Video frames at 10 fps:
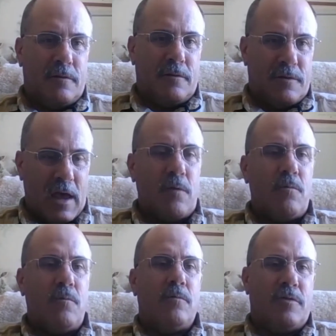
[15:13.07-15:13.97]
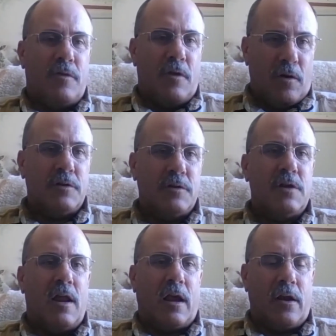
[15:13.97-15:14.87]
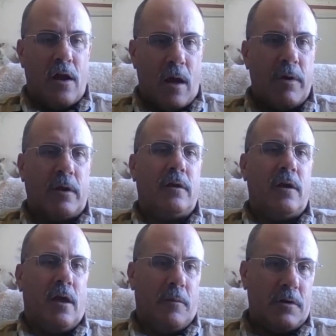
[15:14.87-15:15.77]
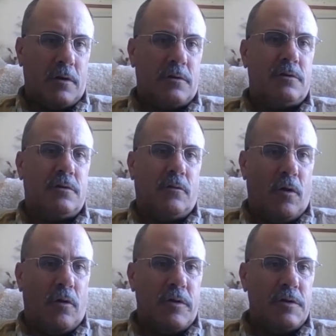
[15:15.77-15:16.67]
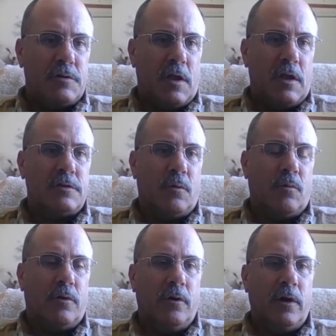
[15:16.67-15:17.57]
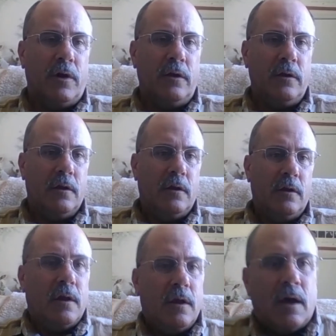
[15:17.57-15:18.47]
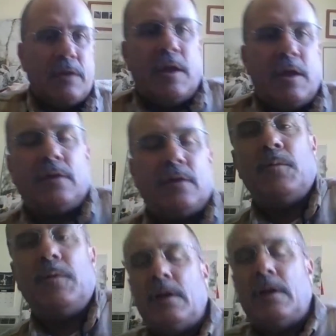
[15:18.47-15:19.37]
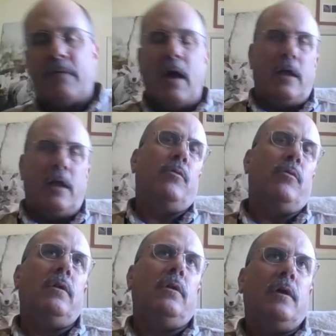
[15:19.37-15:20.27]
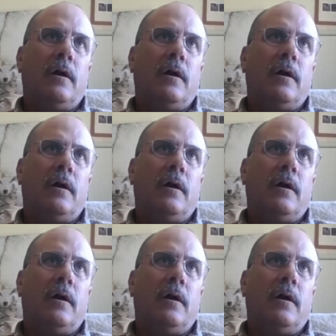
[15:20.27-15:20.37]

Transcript: that there is an economic element to all these things that we're doing, I think is really valuable.